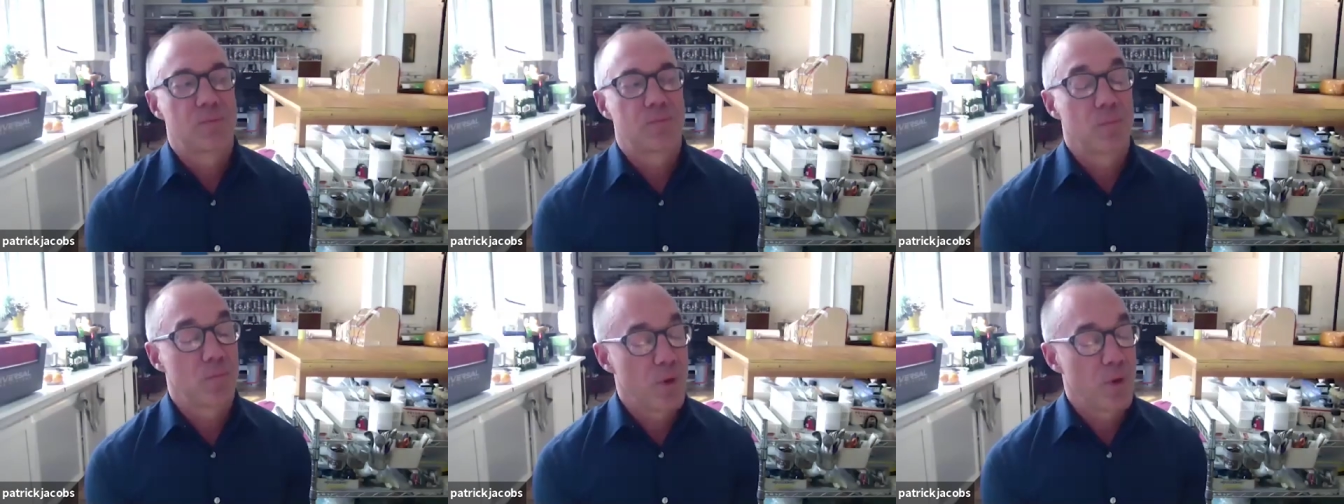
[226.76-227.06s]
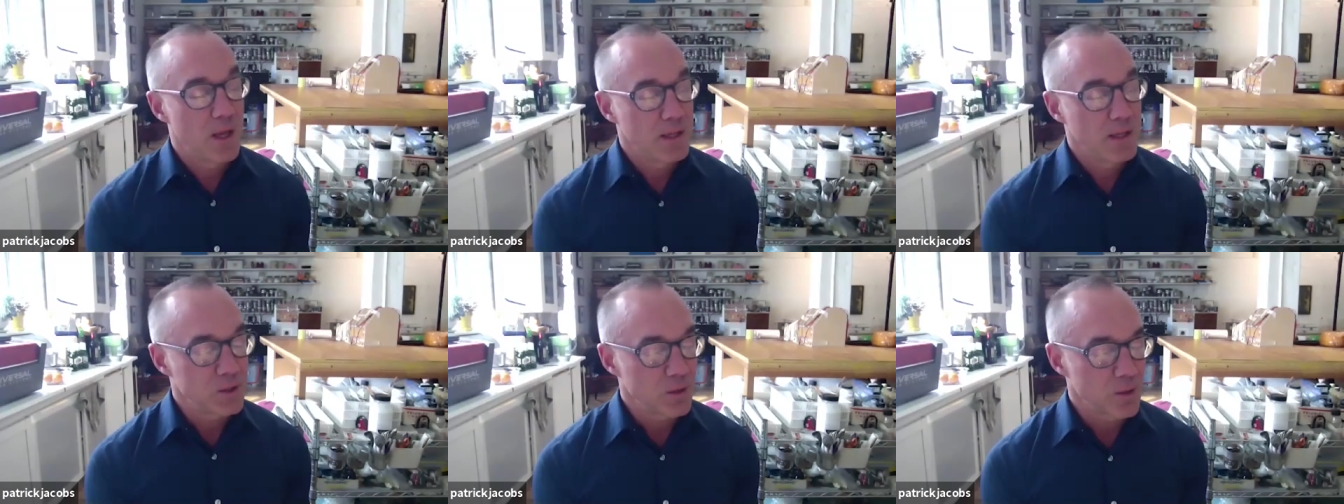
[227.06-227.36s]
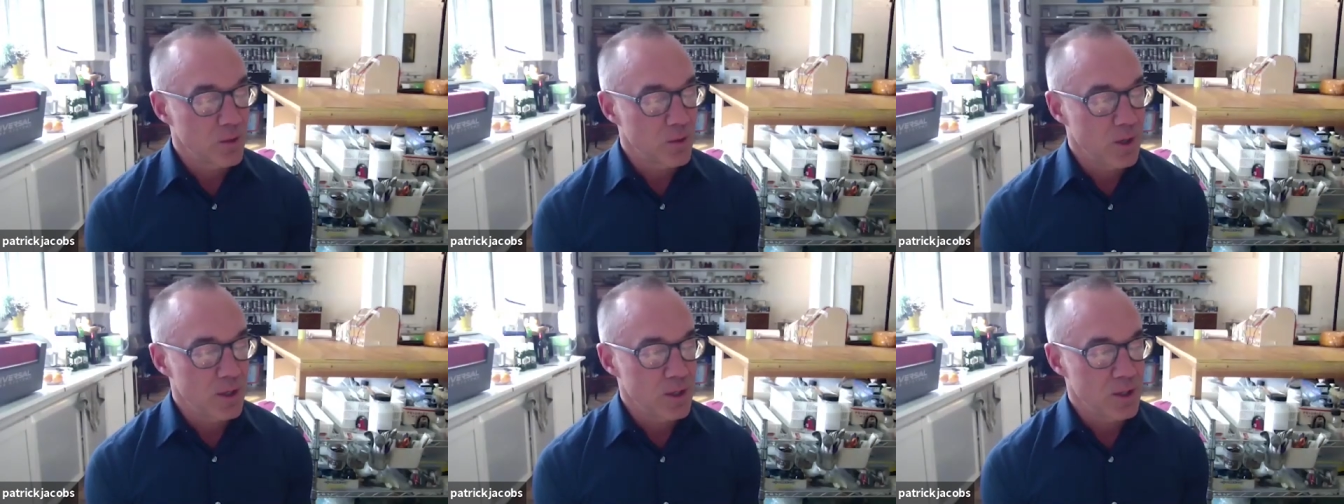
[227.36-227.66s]
Well, that's a
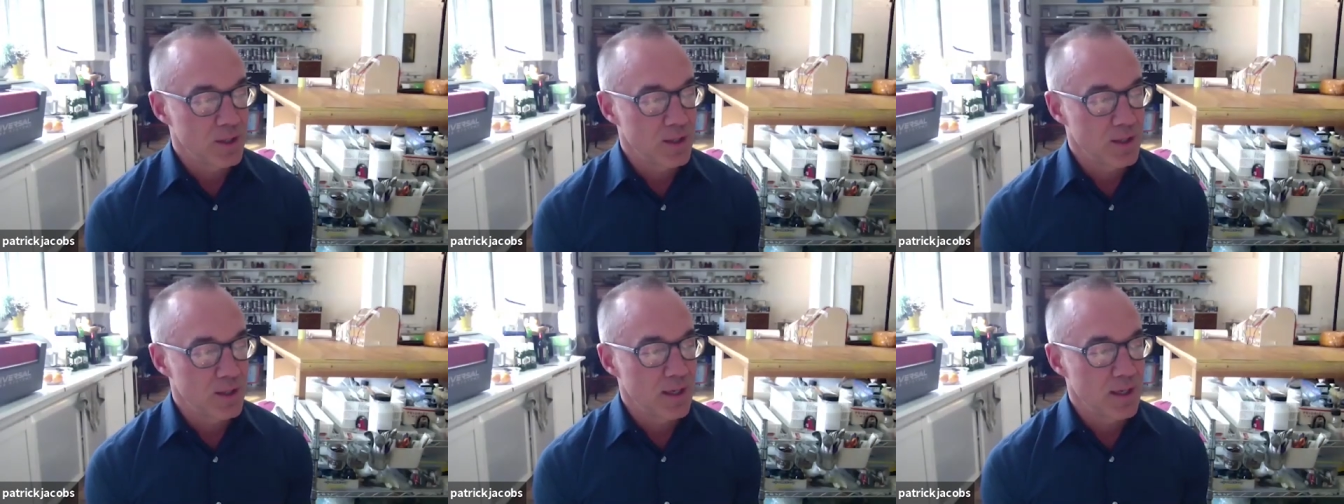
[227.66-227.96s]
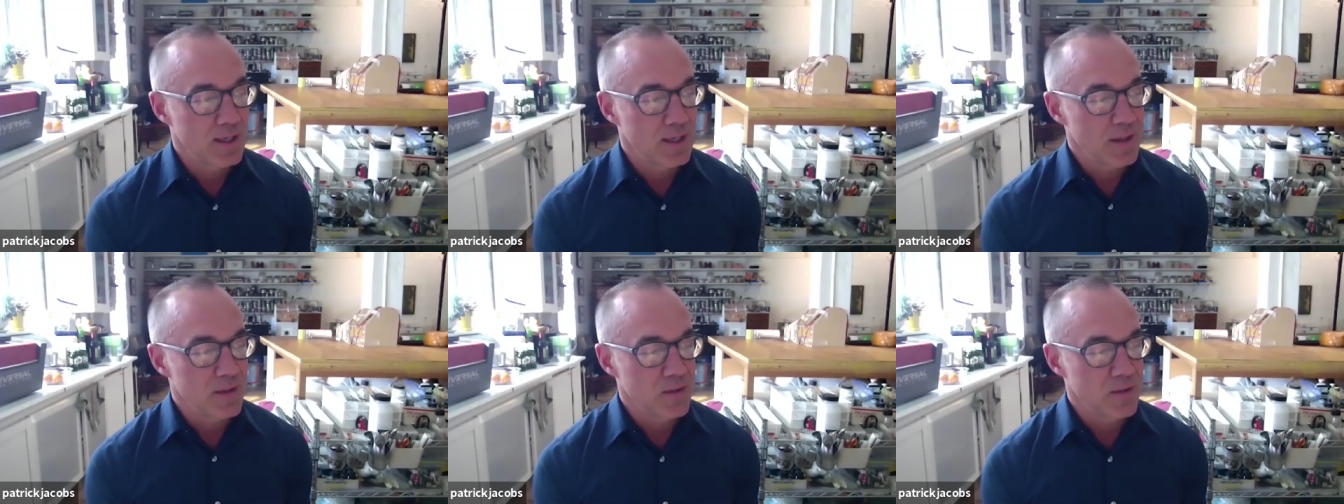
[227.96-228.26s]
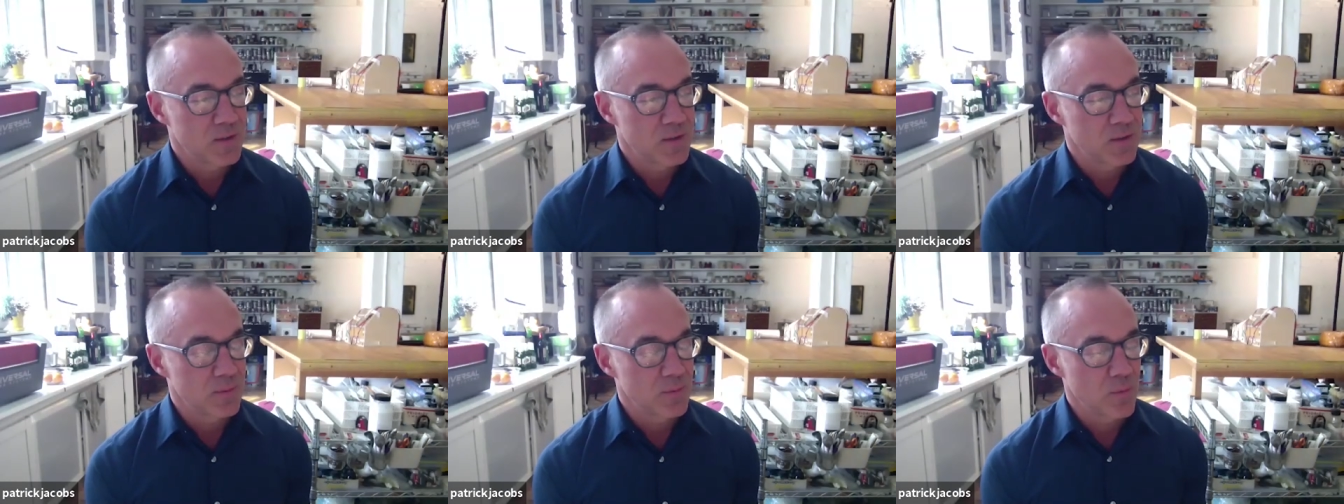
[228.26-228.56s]
good question. I
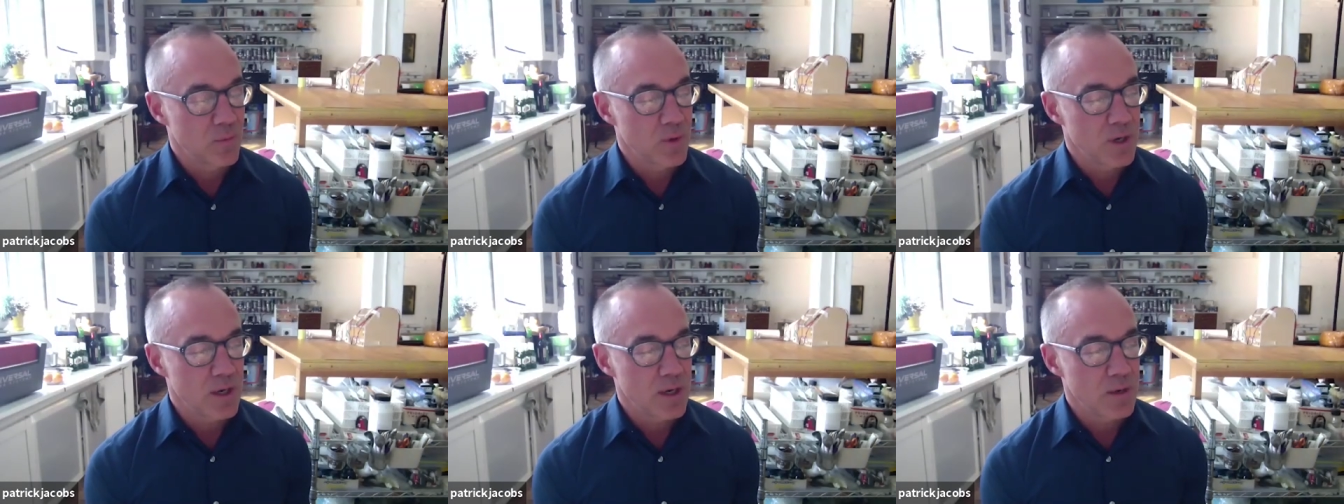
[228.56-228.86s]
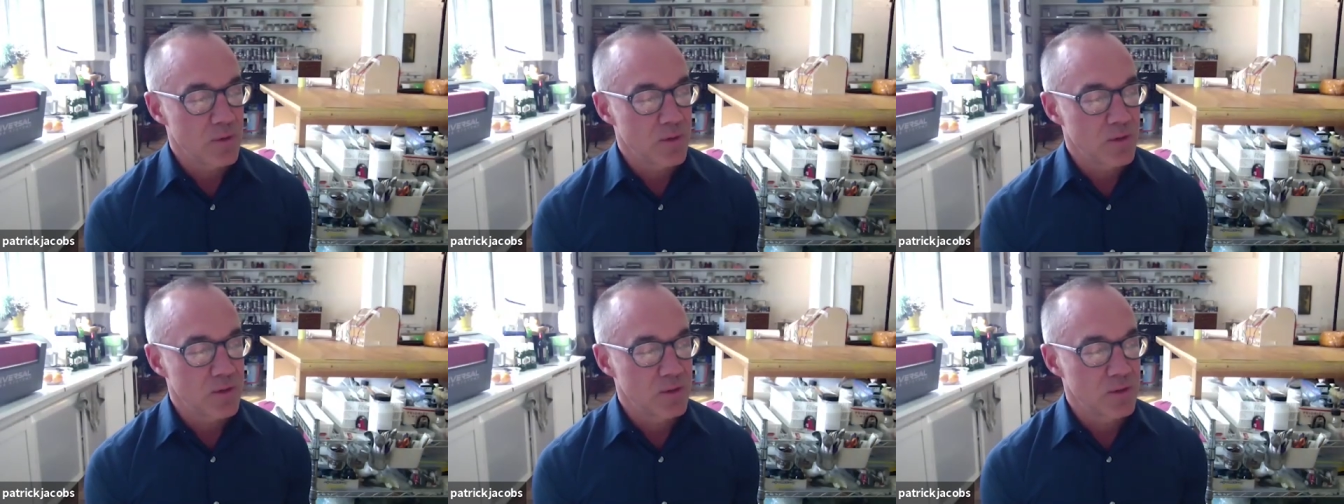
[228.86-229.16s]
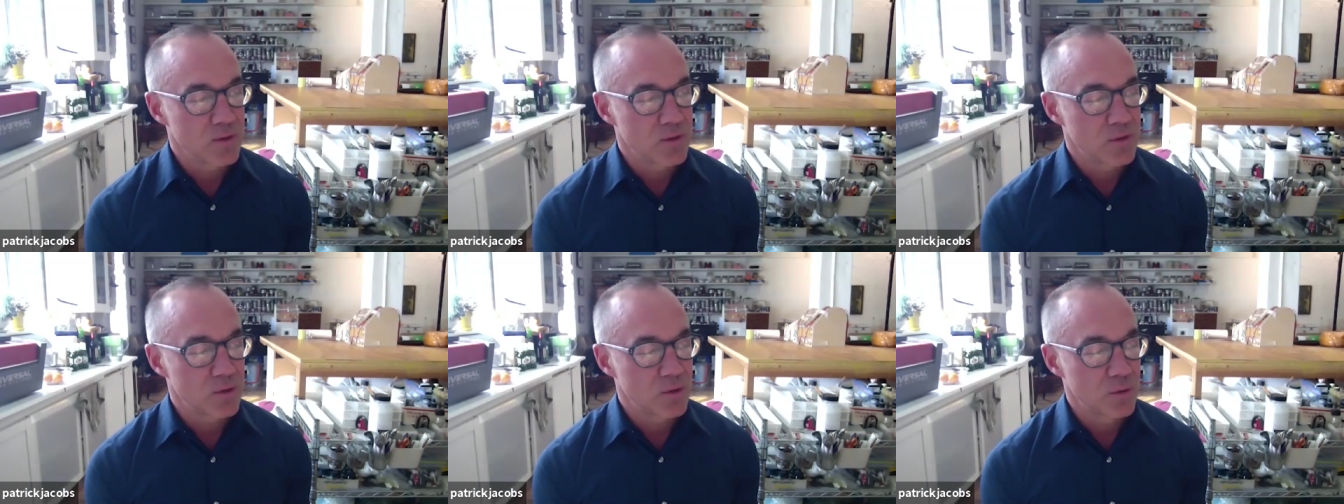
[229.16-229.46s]
guess when I was
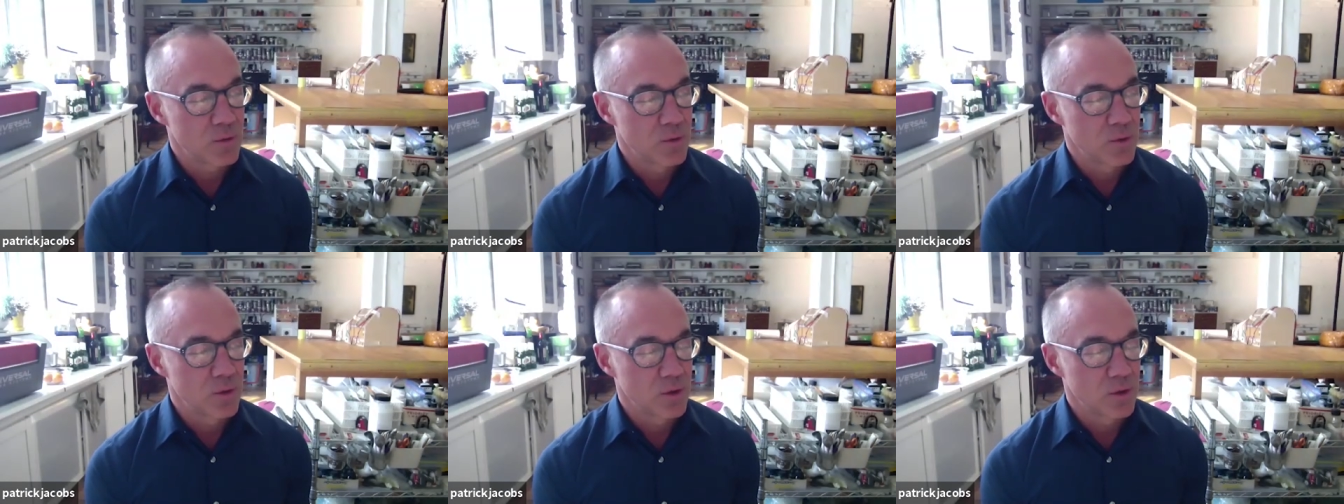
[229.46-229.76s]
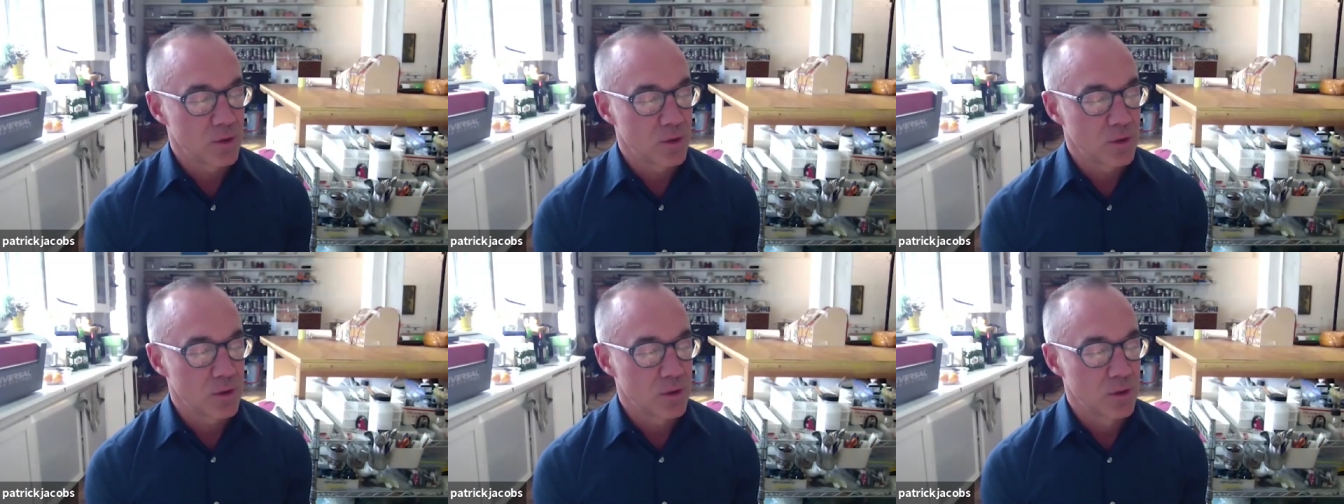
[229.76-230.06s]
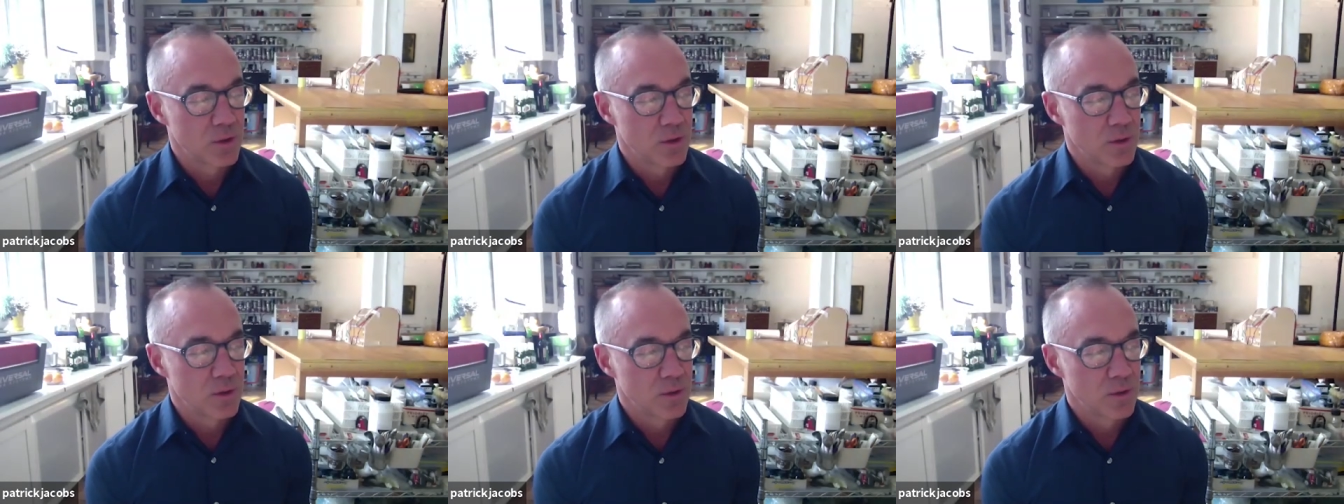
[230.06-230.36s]
in school,